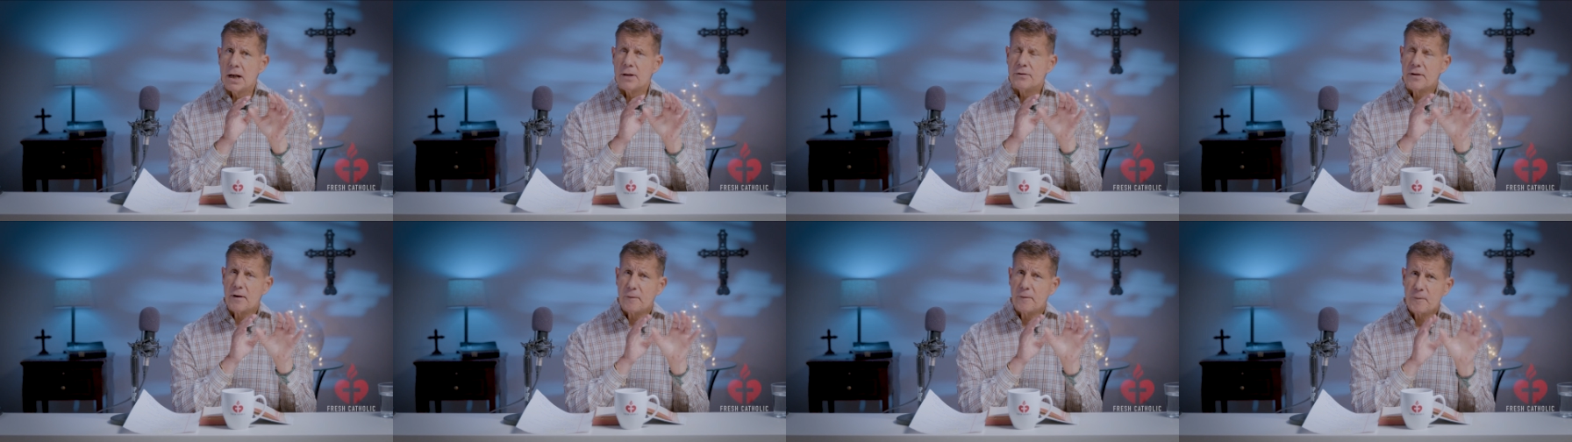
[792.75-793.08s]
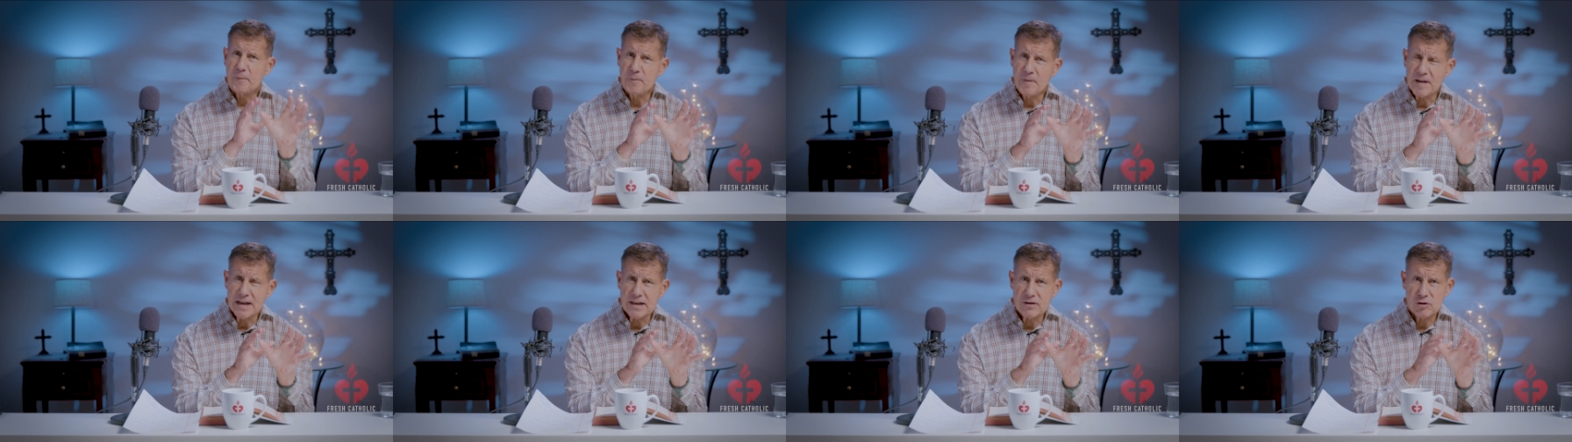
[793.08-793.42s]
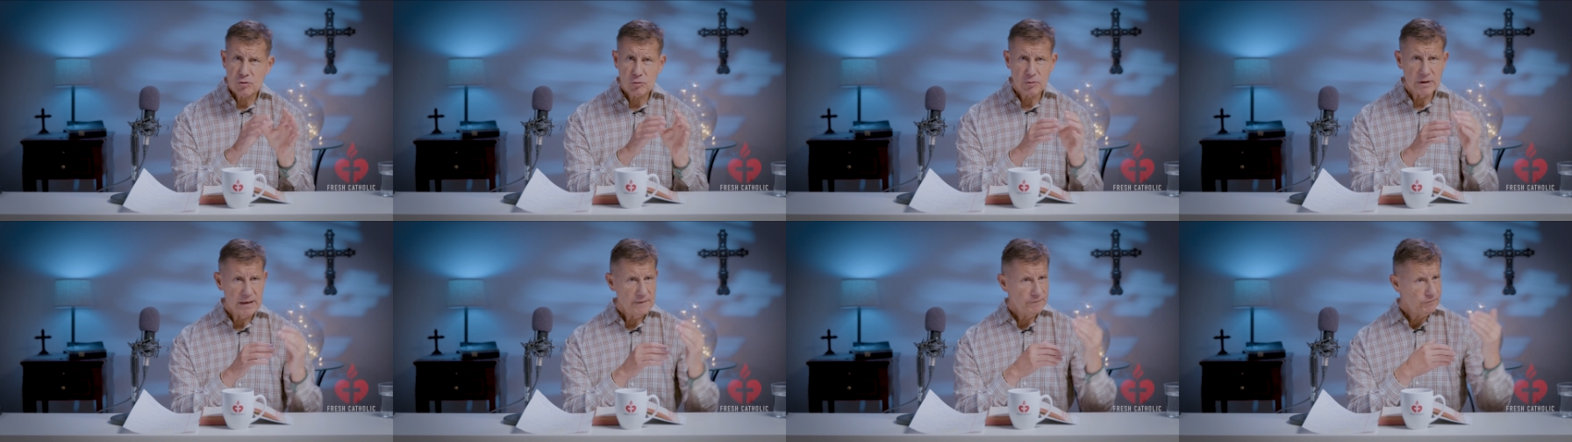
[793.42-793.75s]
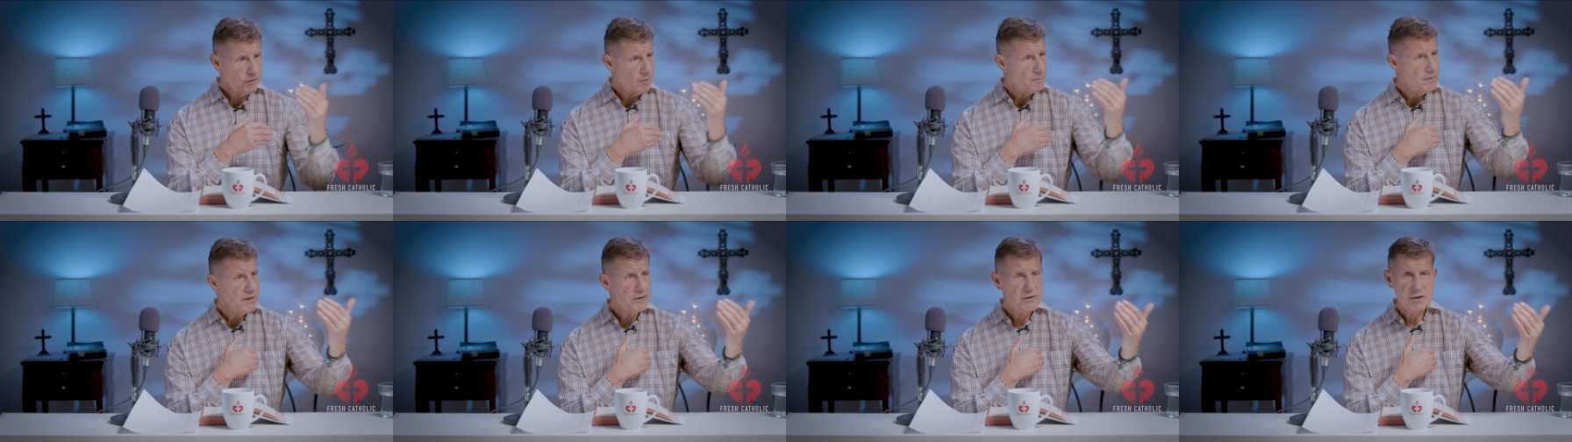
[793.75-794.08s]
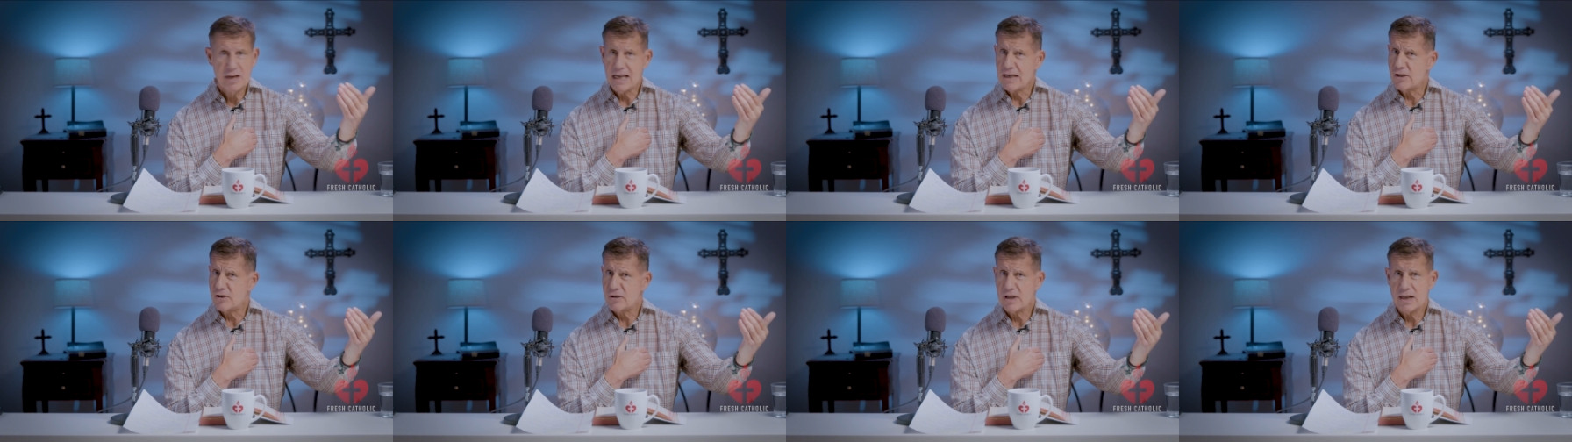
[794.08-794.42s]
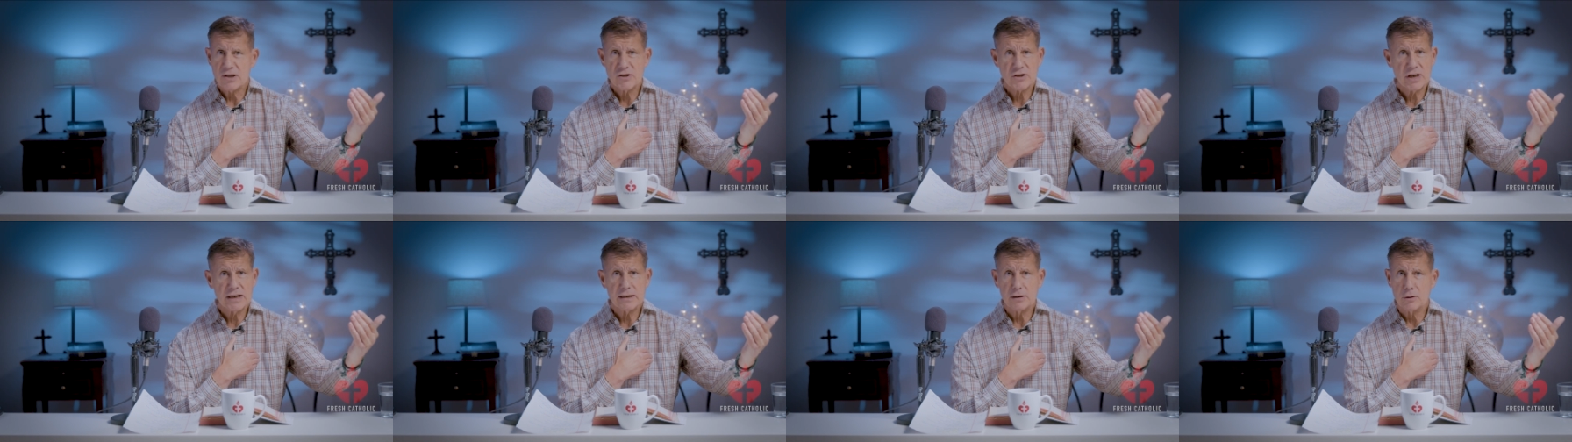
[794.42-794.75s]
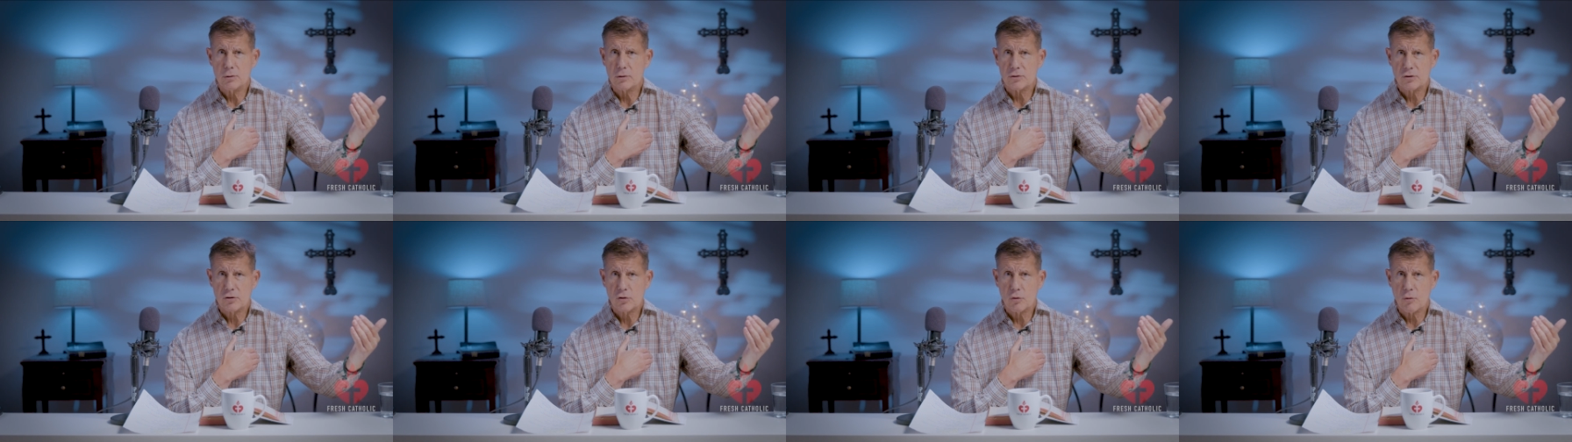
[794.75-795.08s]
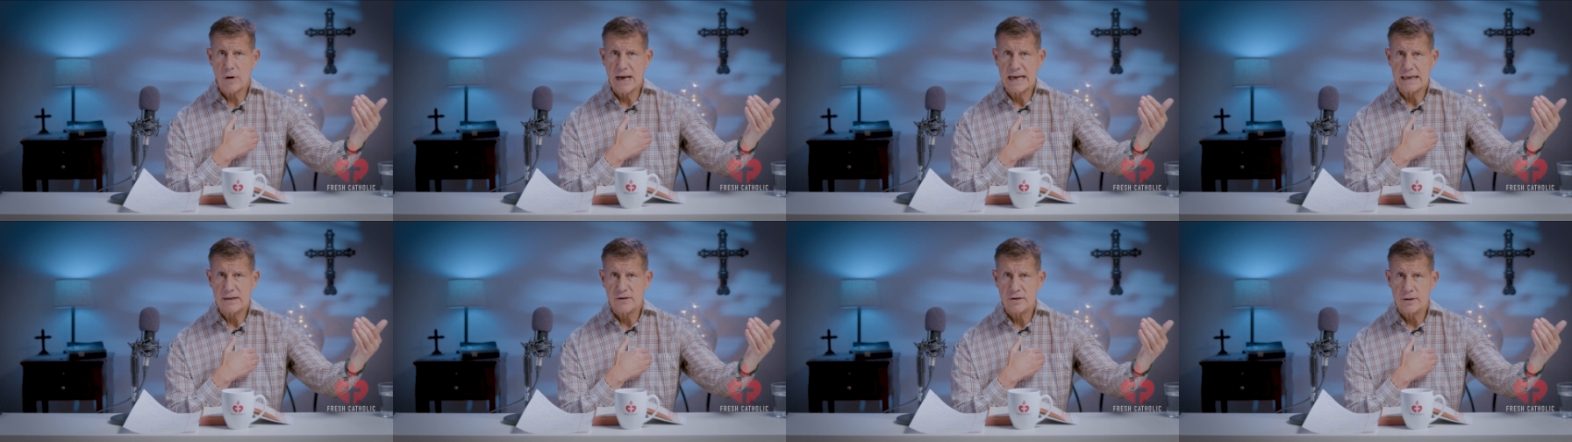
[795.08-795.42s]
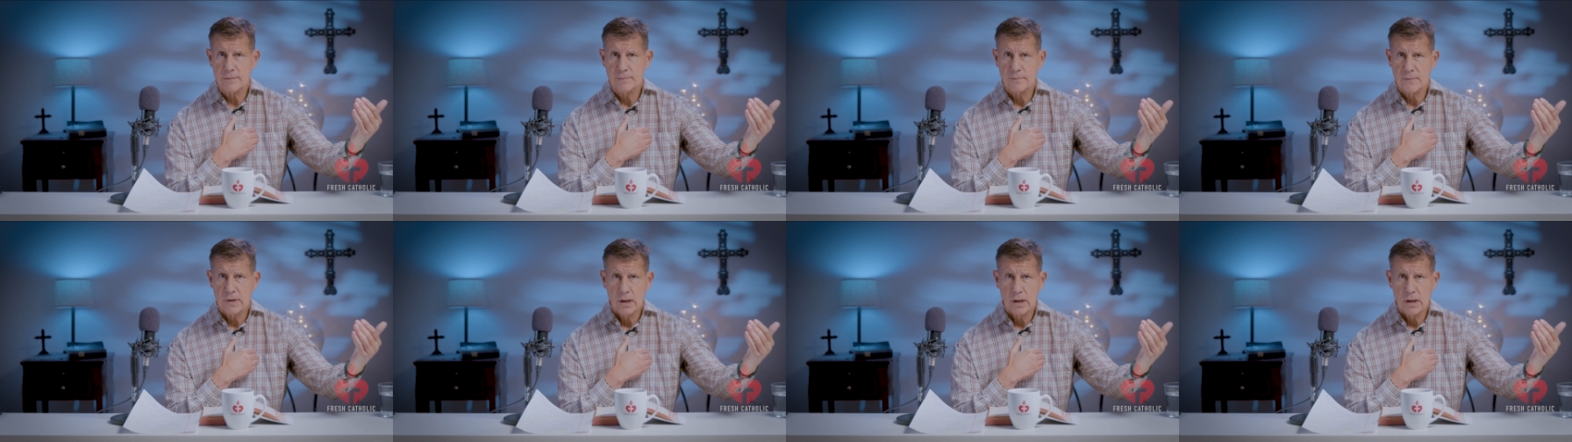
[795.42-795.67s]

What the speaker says: The fig tree, from a distance, it looked great.